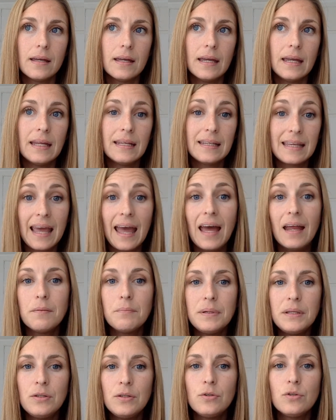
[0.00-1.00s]
it can
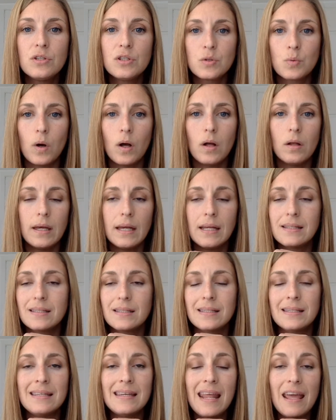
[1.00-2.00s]
be used well.
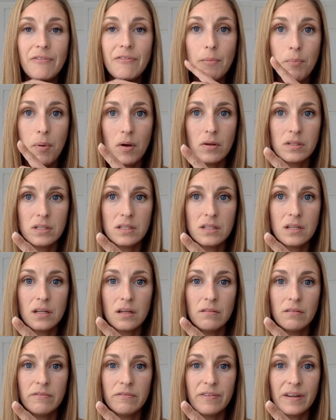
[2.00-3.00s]
It's never
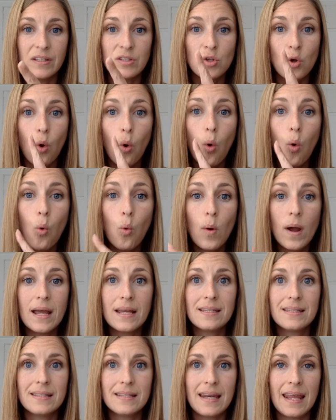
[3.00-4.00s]
positive. It's
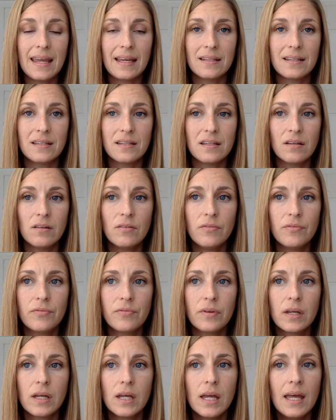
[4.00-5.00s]
always negative.
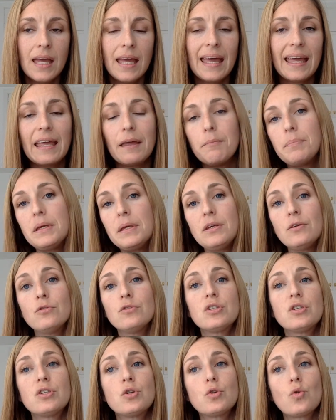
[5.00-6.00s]
It can be
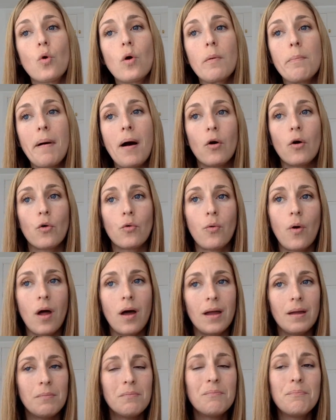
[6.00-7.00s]
used to talk about
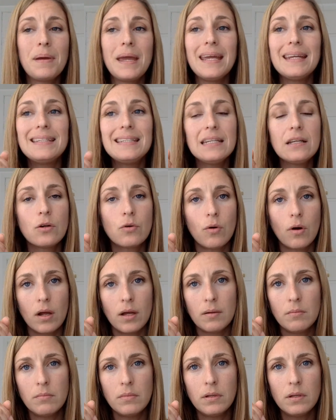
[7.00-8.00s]
crime, petty
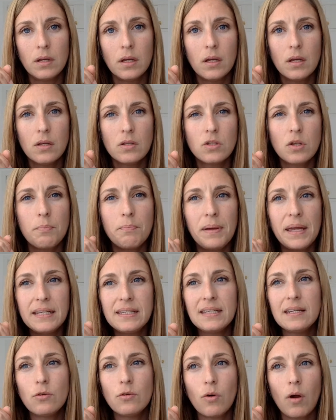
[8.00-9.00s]
crime. So
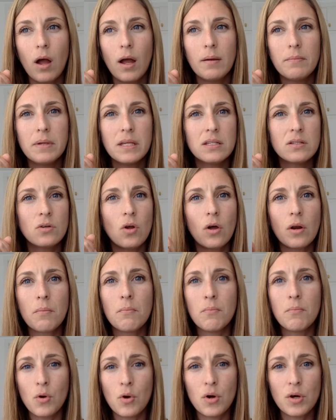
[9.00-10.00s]
petty crime is not a
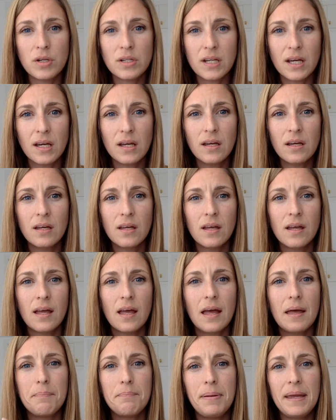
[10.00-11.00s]
murder.
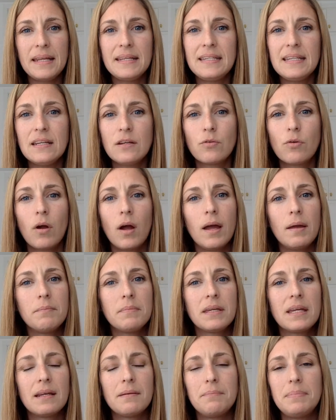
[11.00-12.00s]
A petty crime
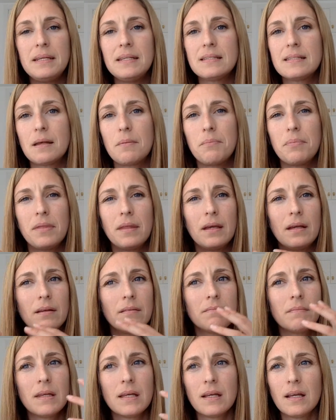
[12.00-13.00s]
can be
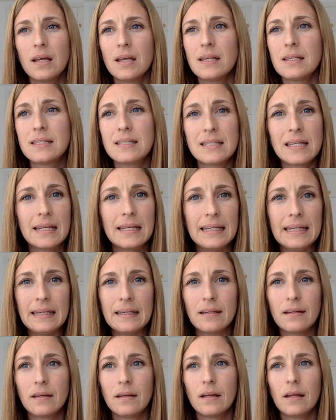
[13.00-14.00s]
something
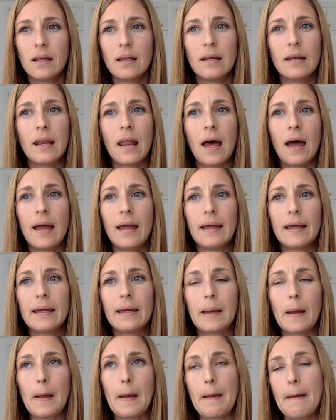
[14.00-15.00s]
silly,
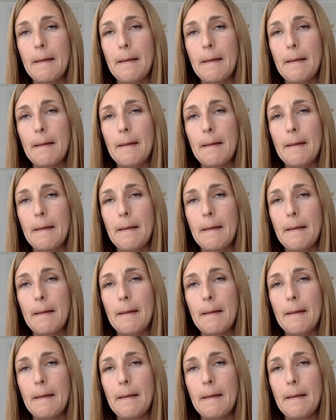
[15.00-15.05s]
like